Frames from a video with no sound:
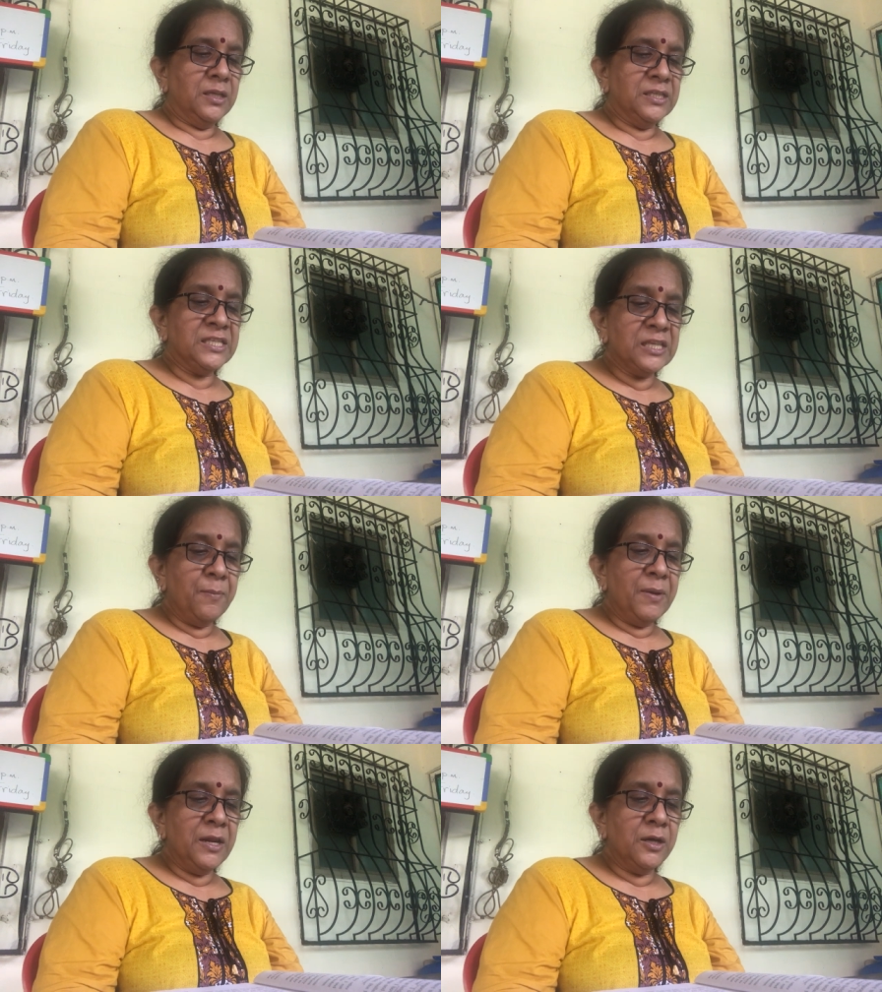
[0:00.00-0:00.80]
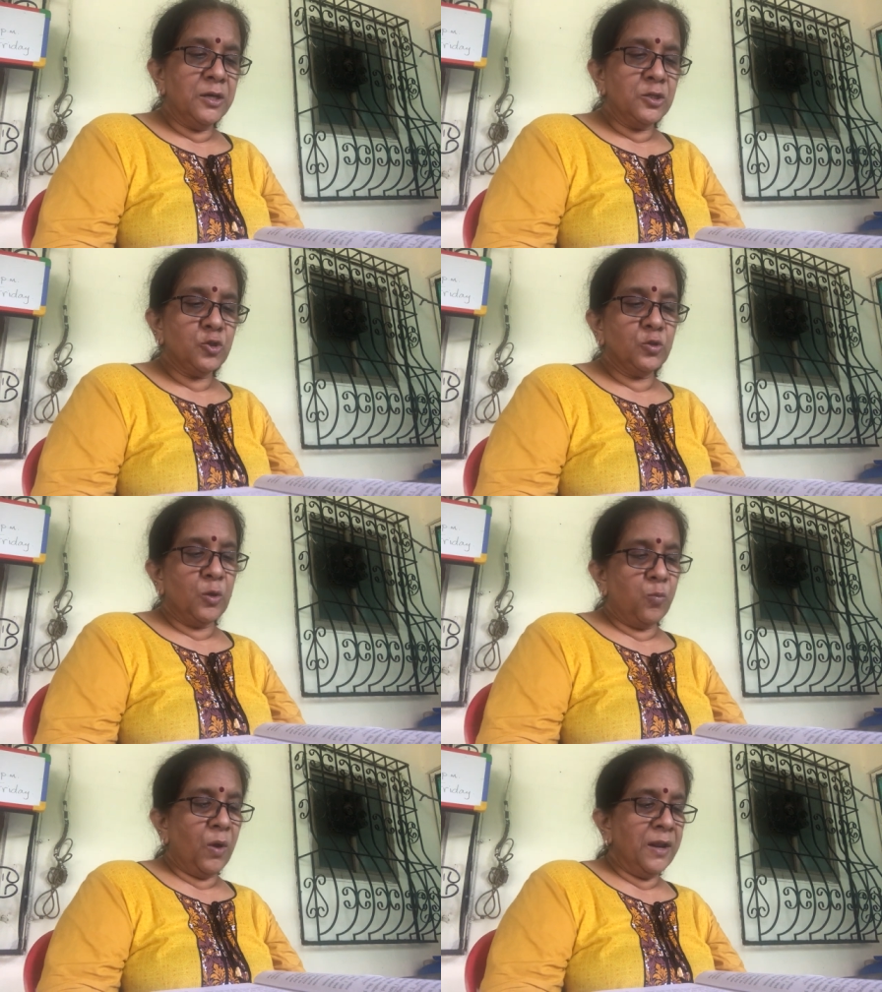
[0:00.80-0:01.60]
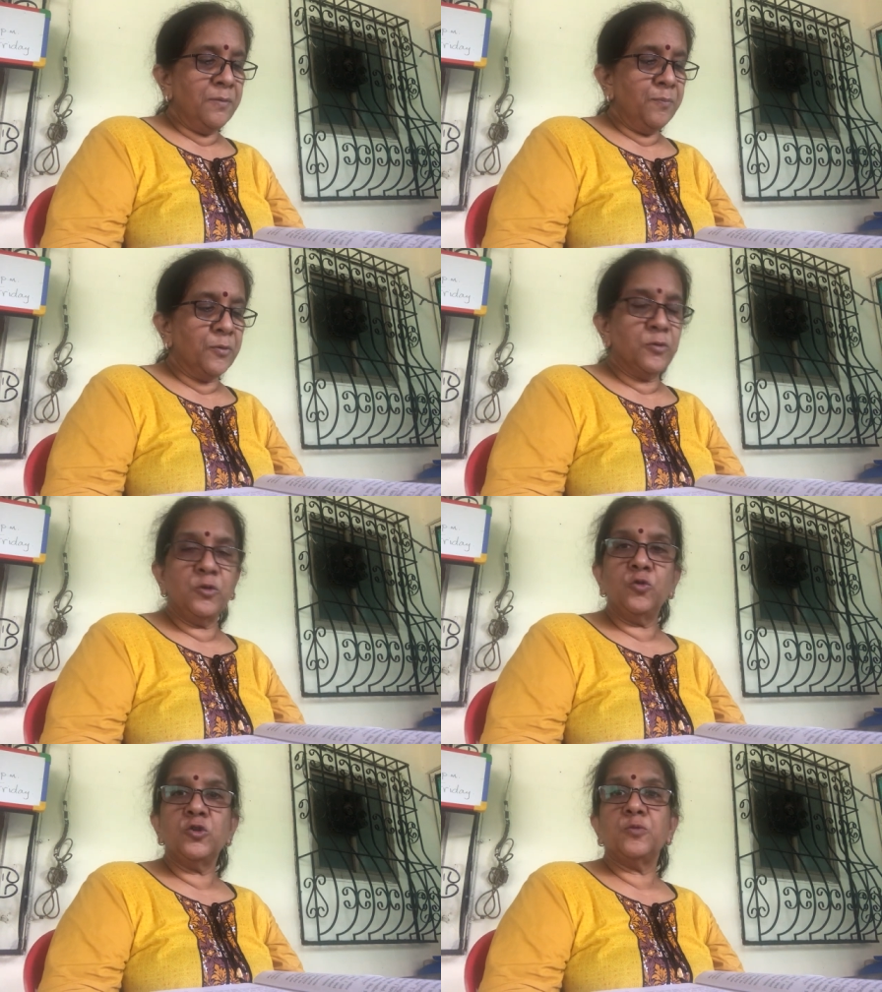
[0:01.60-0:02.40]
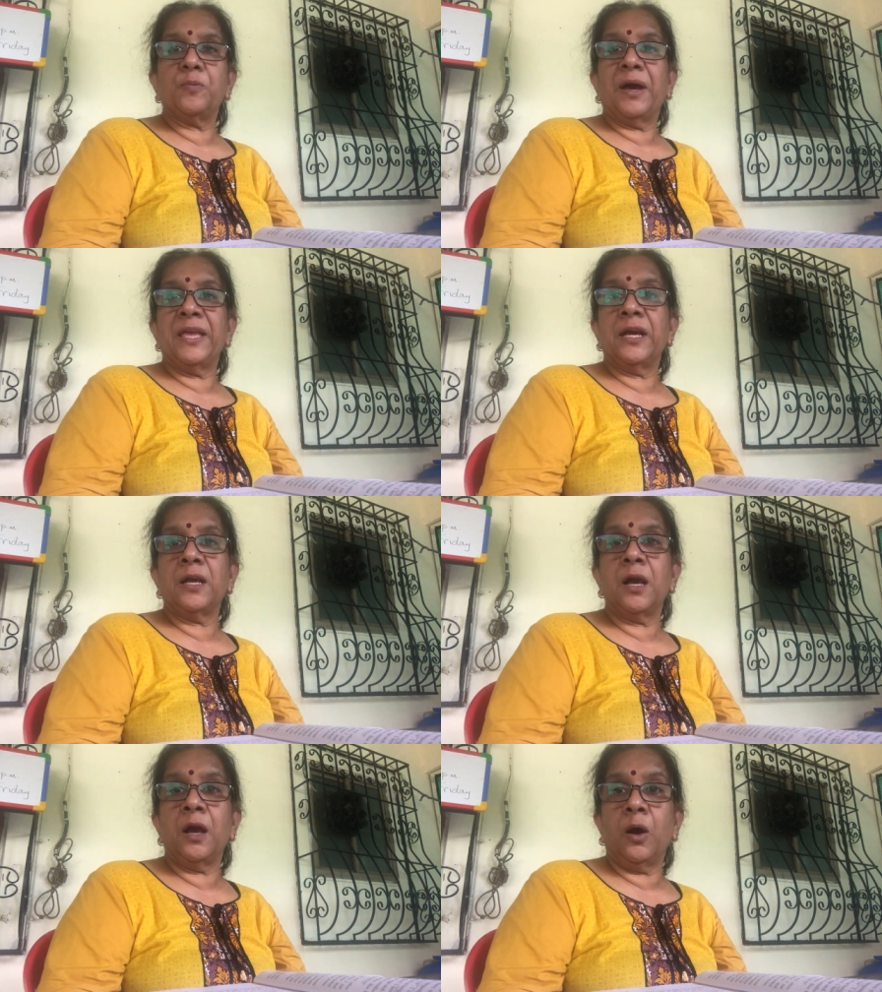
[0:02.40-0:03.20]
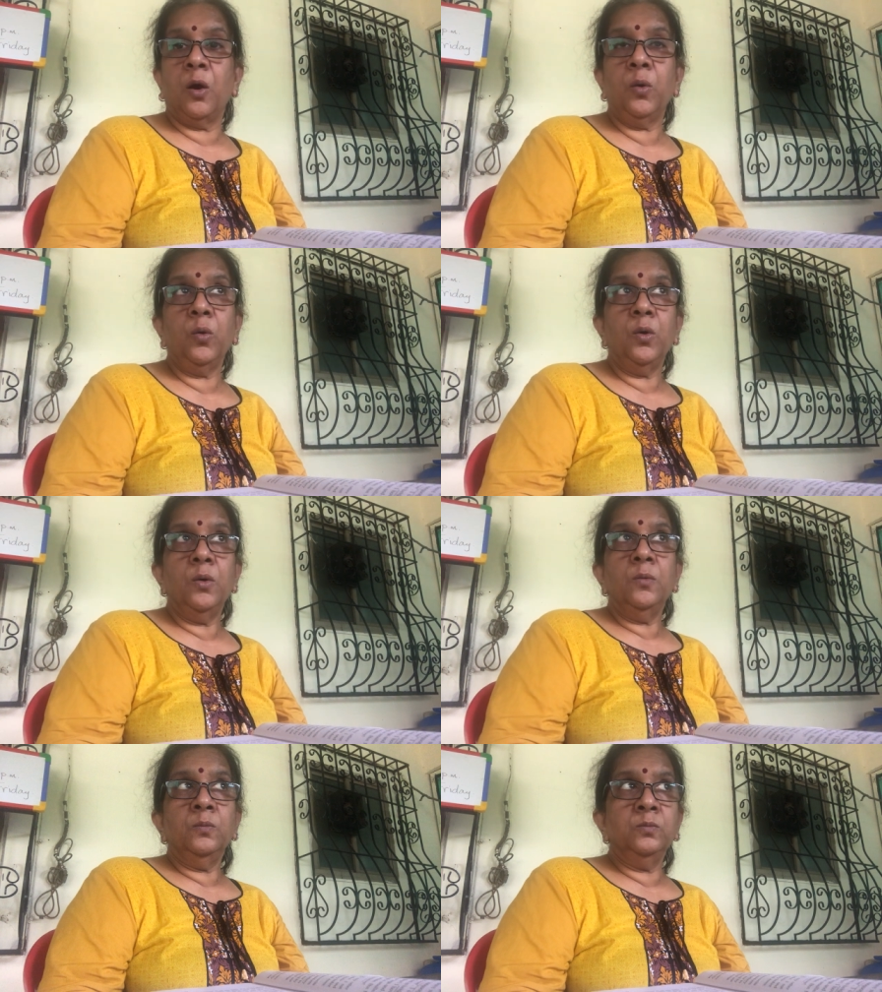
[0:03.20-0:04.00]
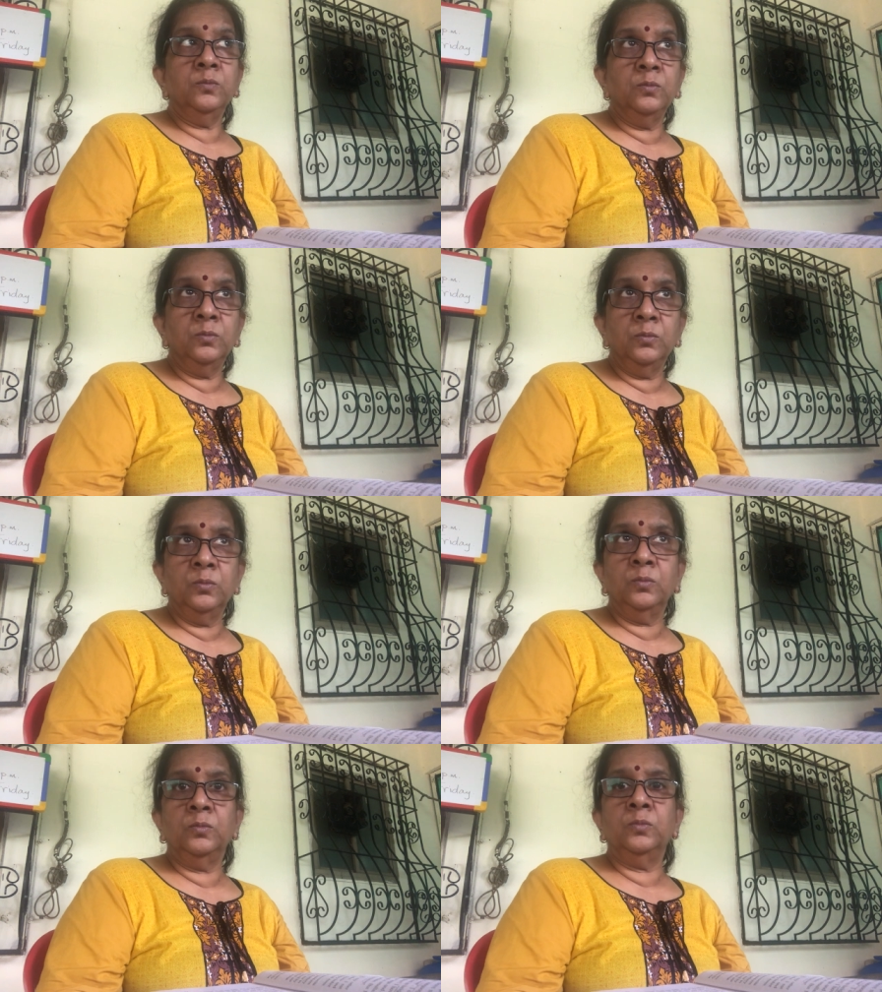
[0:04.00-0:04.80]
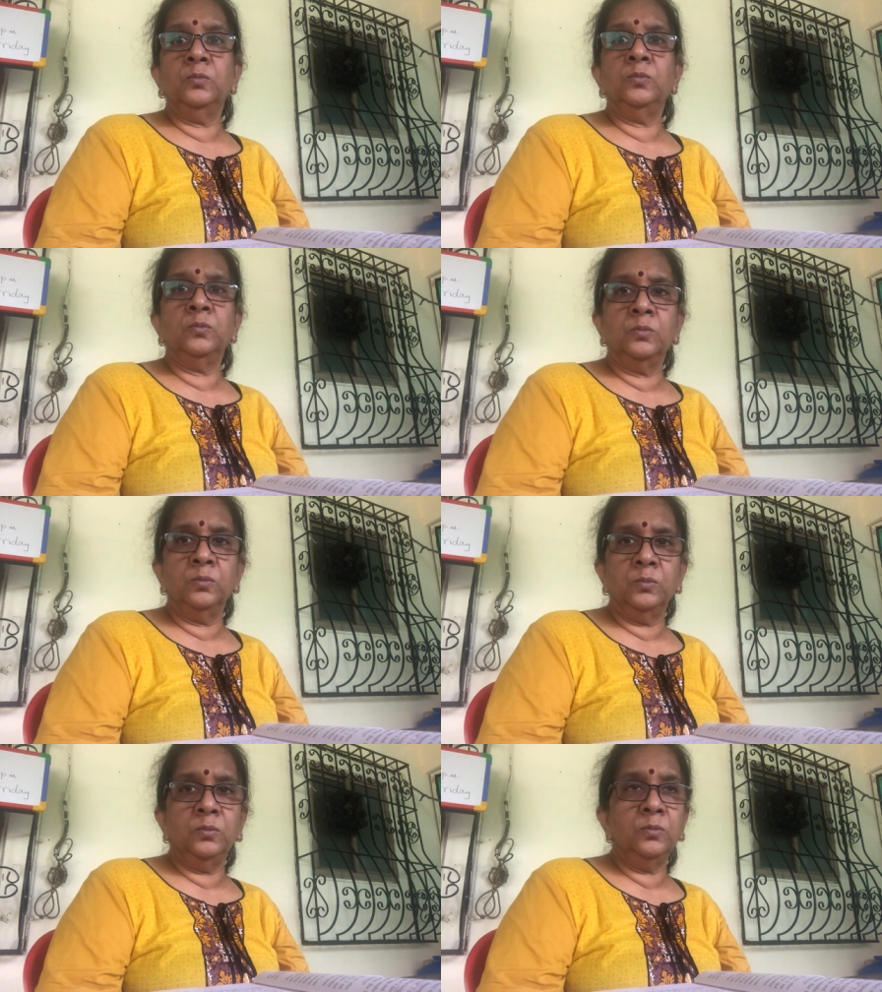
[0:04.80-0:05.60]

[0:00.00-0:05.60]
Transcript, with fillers: similar to the one produced by a cow mm.